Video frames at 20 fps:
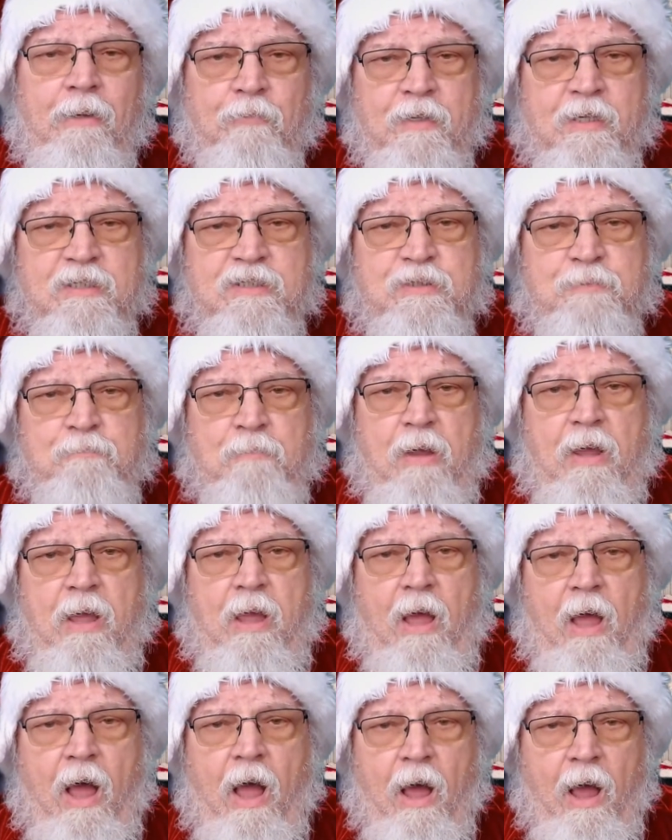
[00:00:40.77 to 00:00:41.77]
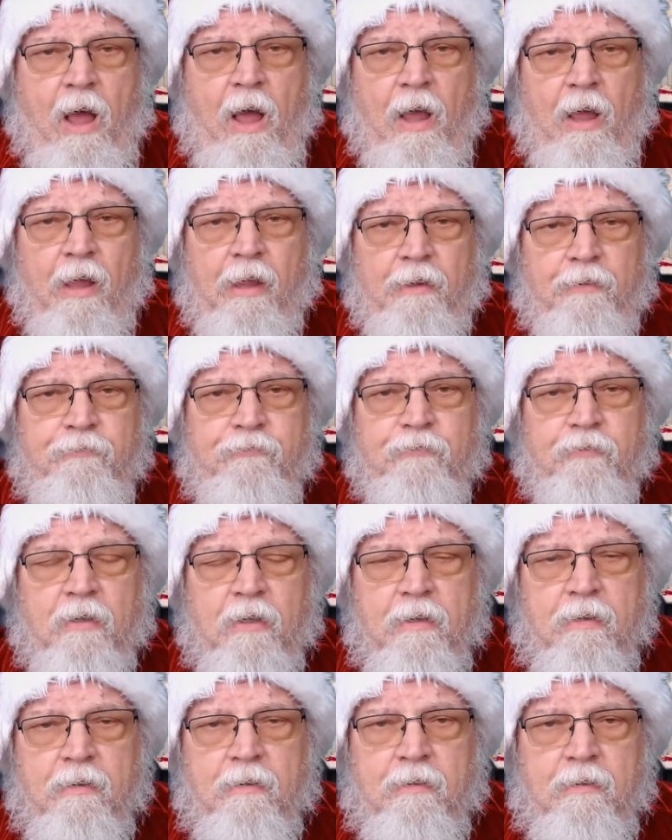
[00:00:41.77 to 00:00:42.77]
Christmas!
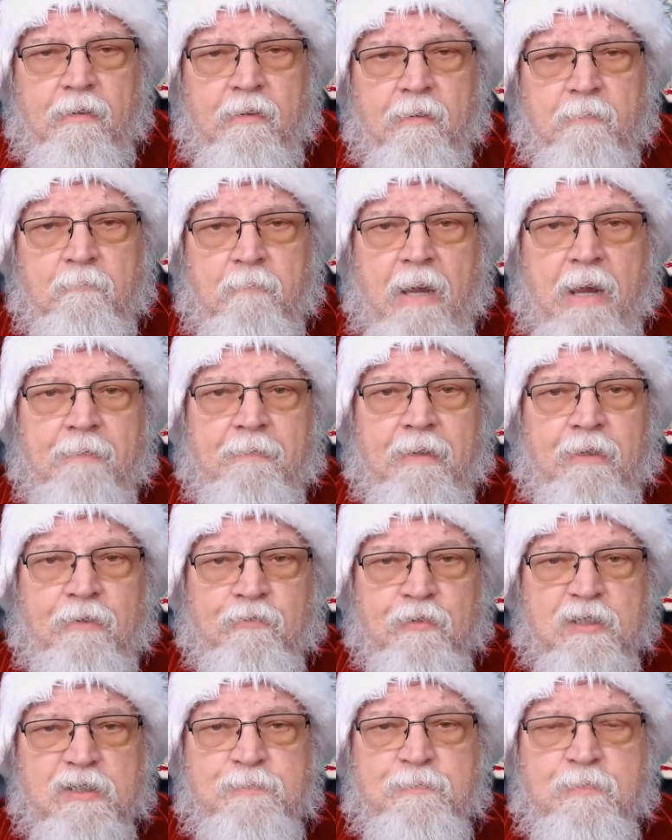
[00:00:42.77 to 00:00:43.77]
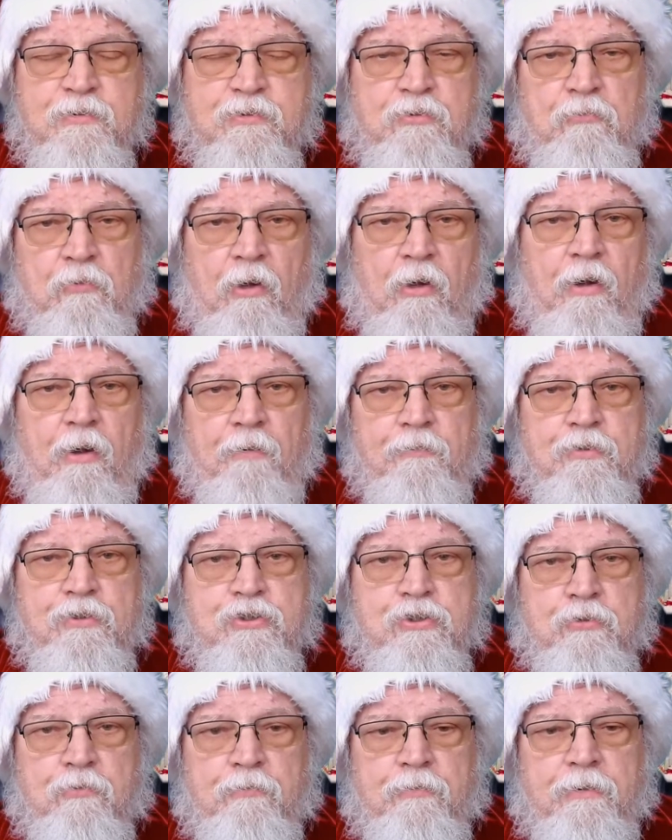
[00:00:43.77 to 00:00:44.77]
Merry Christmas to all the
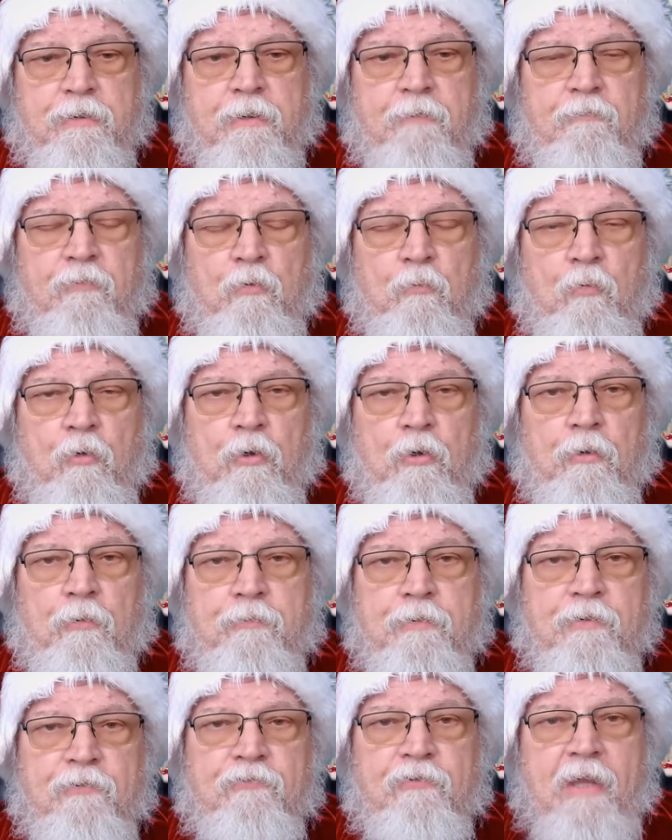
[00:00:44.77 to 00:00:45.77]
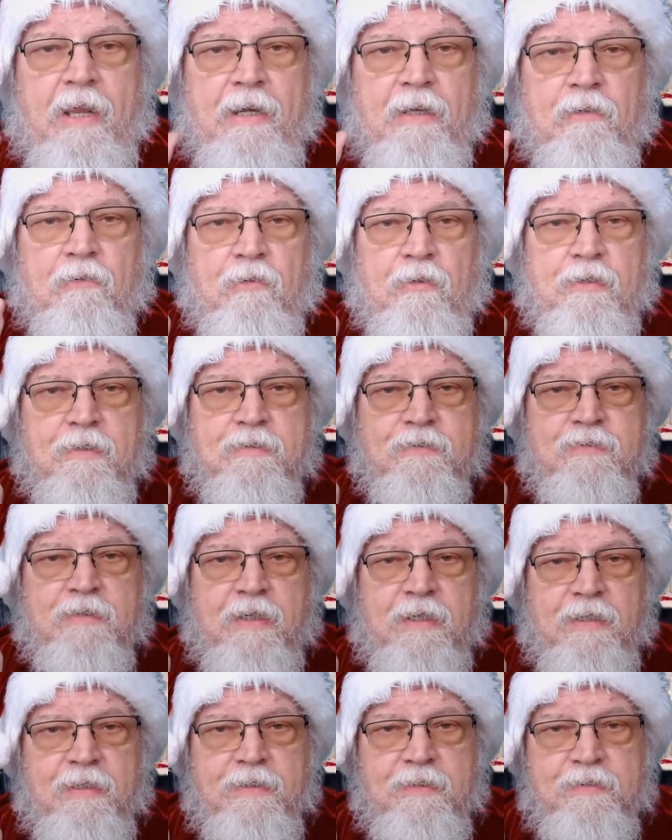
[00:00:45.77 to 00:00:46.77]
children of the world. And Santa Claus
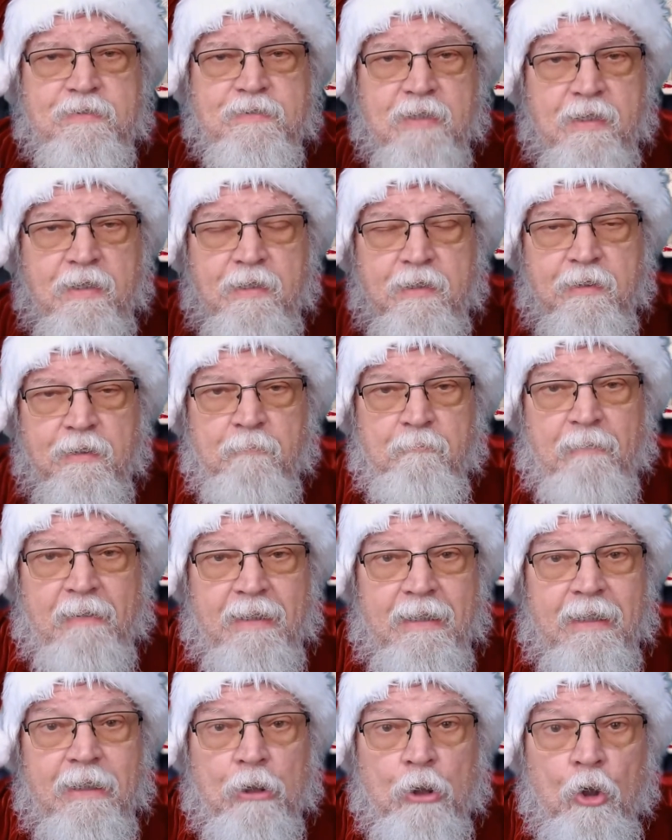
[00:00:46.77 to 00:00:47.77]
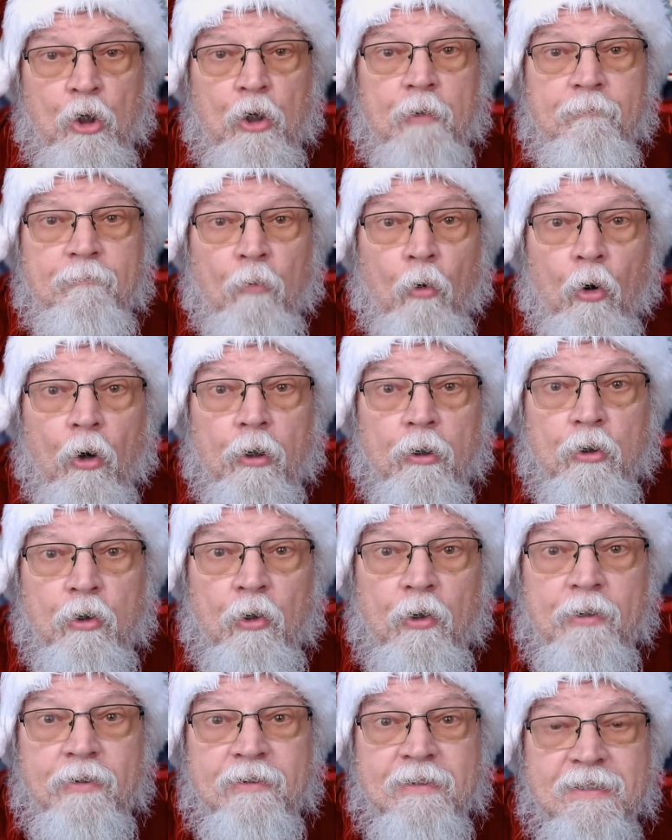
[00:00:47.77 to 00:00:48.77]
says, be good for
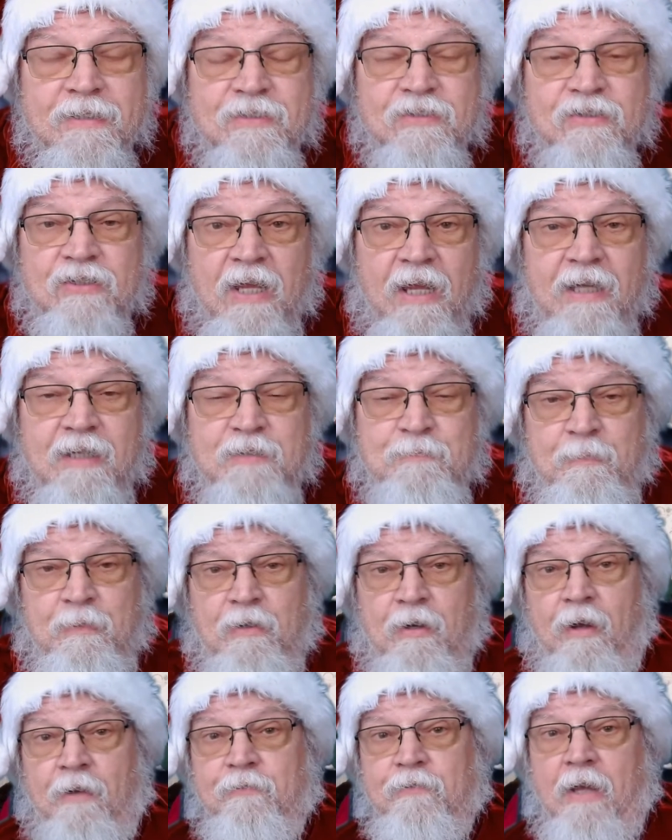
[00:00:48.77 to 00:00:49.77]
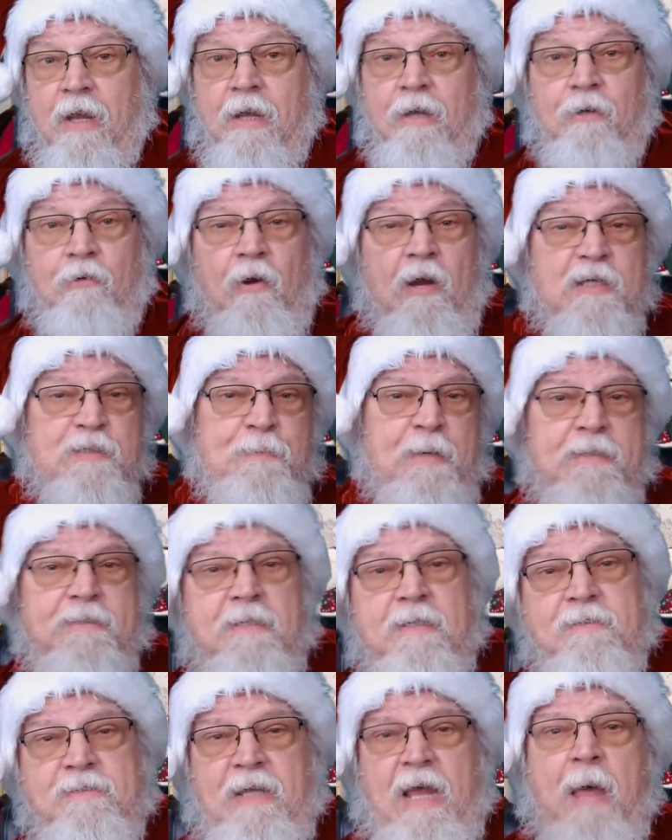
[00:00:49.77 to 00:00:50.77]
goodness sakes, because Christmas
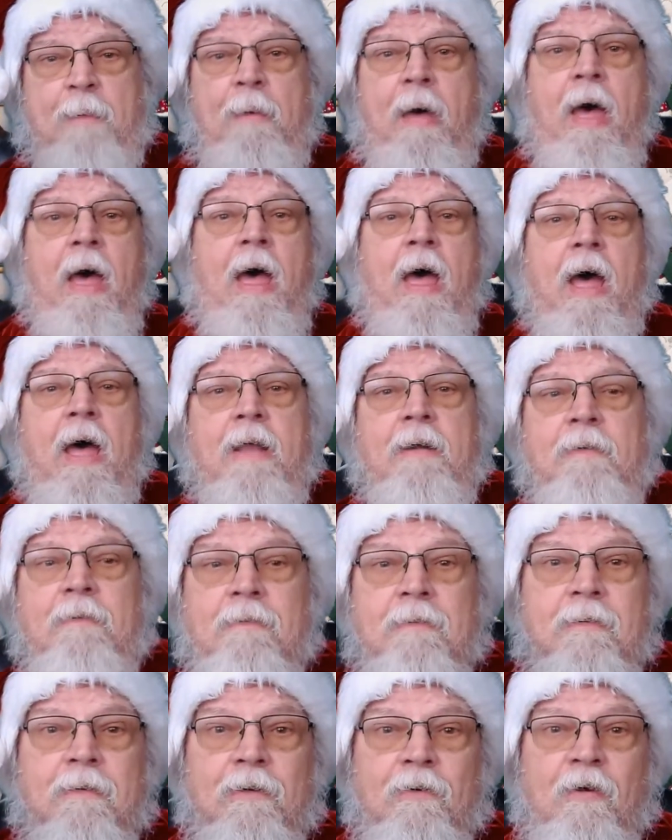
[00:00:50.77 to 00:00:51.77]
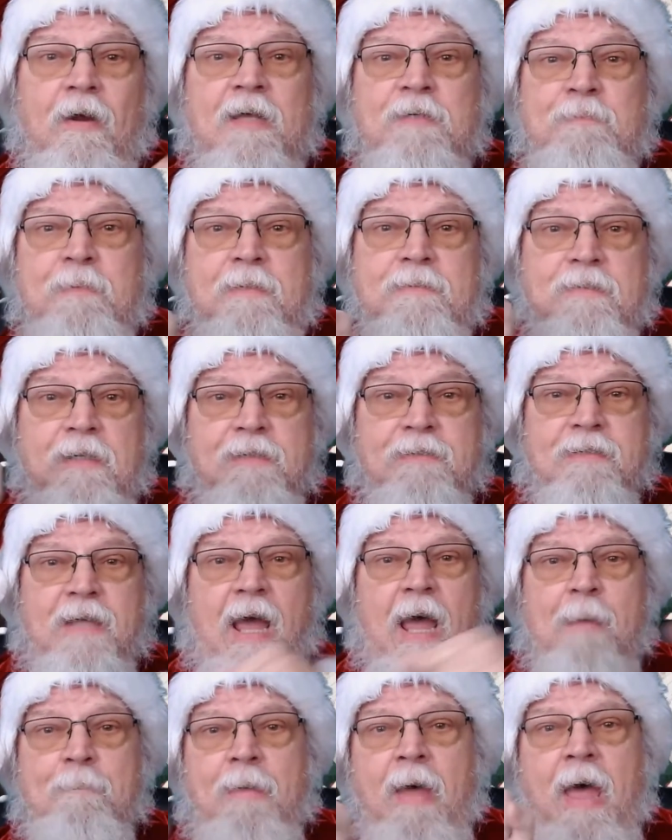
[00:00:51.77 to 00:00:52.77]
is coming! Christmas is
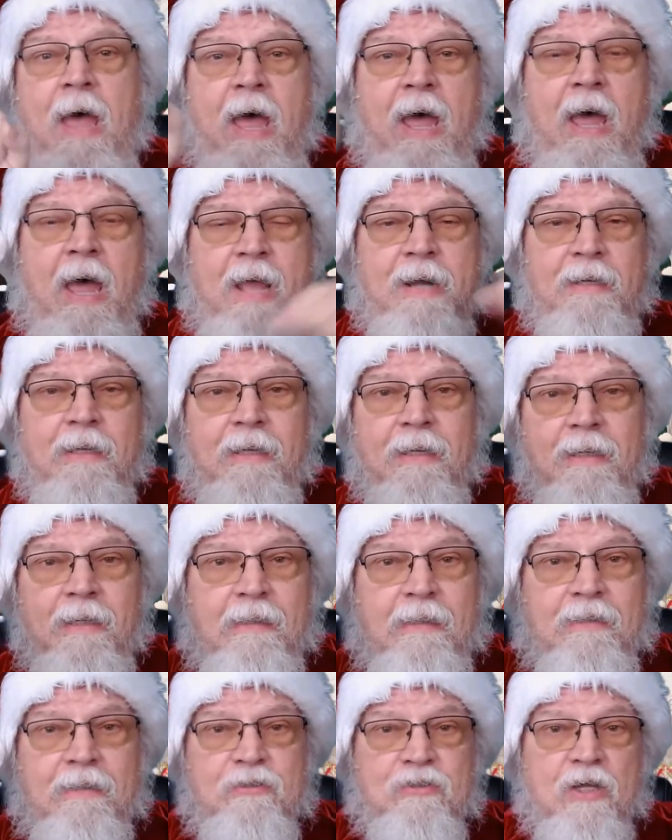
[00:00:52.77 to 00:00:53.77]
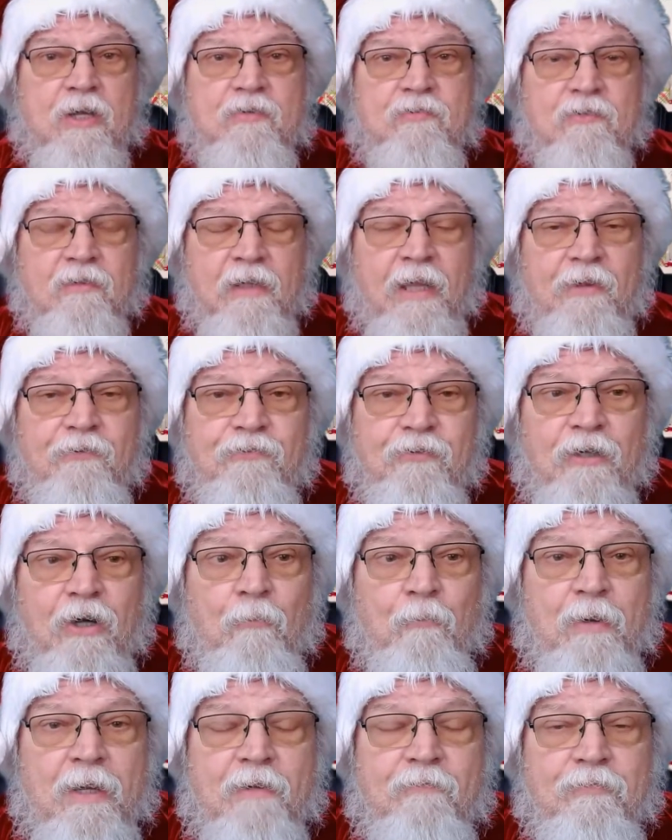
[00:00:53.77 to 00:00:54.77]
coming! Just less than a
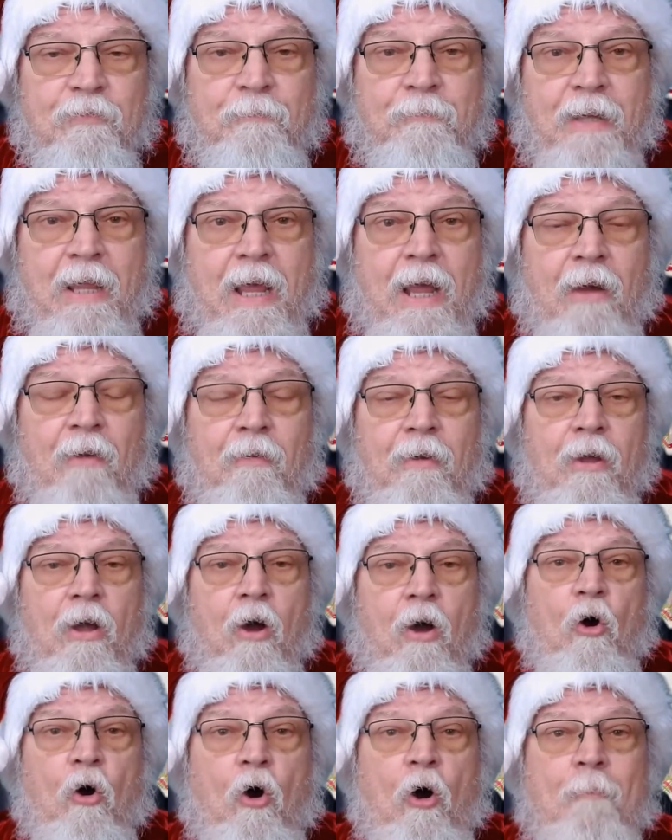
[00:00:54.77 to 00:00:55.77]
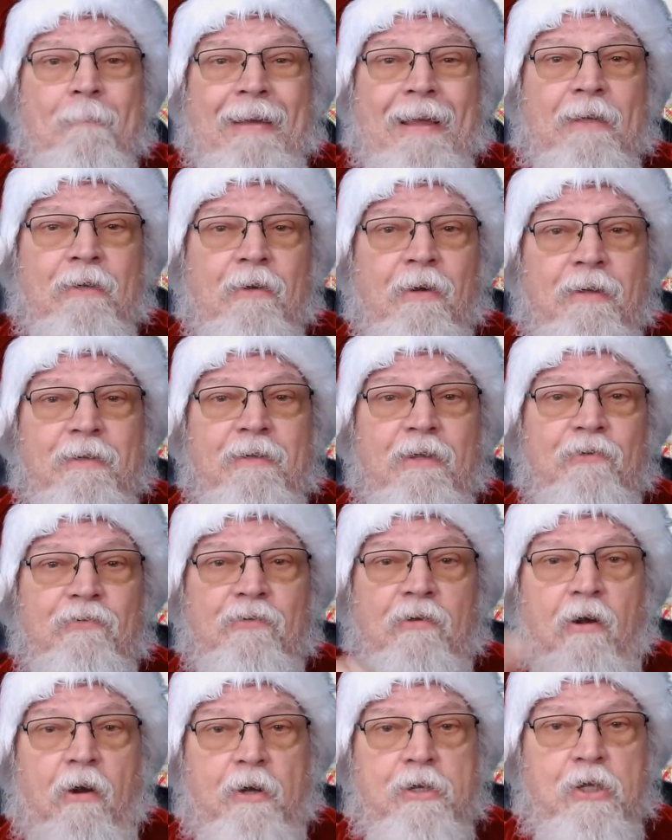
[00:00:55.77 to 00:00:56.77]
week from now. Oh my goodness,
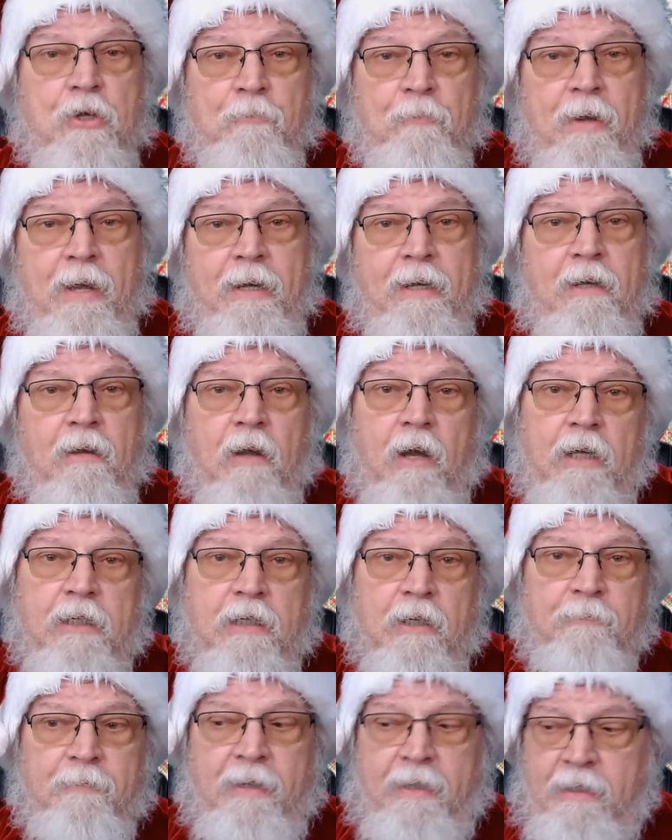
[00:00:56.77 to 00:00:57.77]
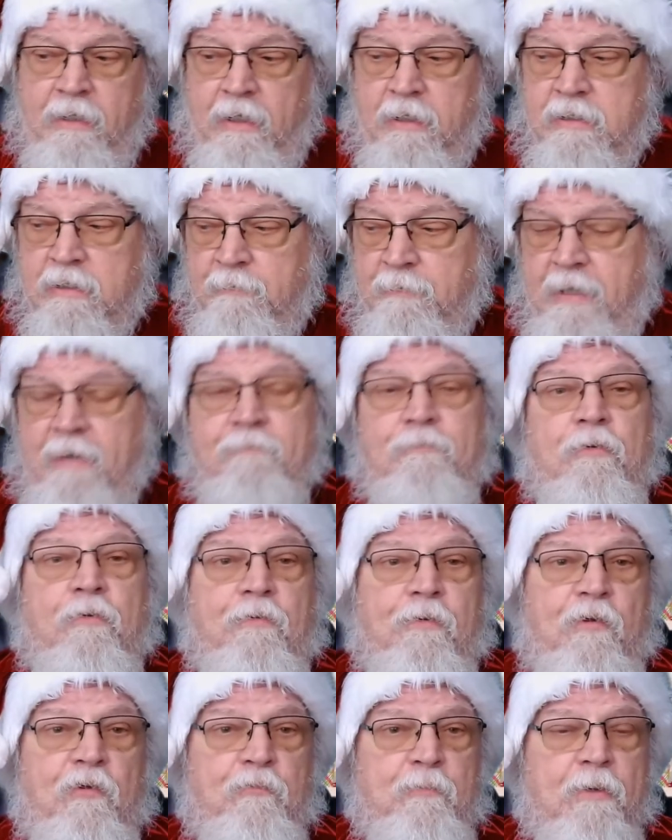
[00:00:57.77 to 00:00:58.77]
are you ready? Are you ready? Are you ready for
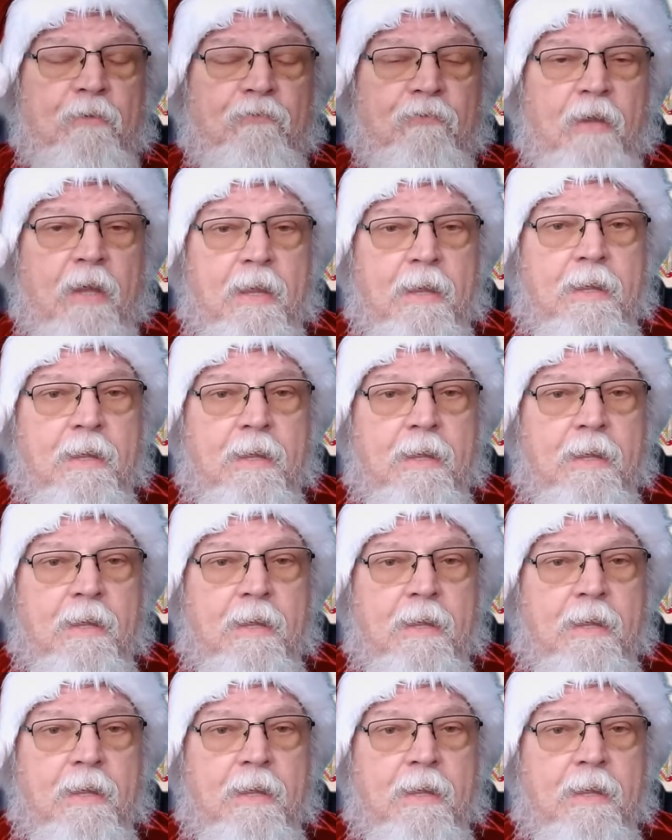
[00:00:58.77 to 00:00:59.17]
Christmas?